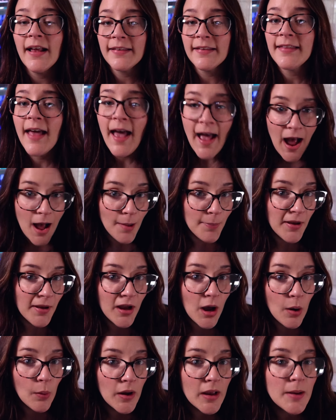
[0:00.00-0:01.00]
get the habit
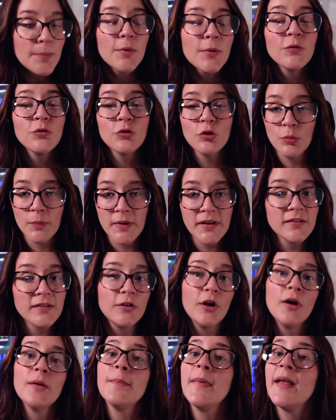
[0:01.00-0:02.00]
going before we
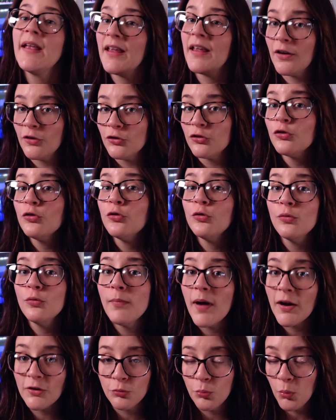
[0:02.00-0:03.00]
start making too
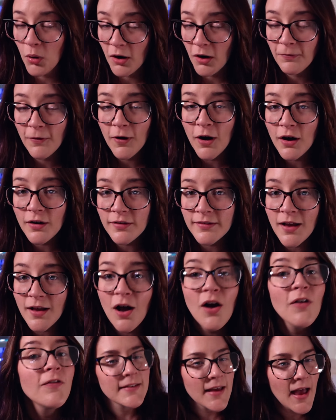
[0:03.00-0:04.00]
much work for
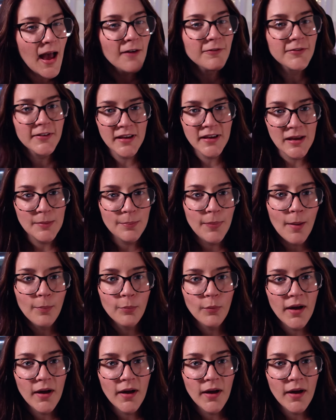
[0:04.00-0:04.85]
ourselves to have to keep up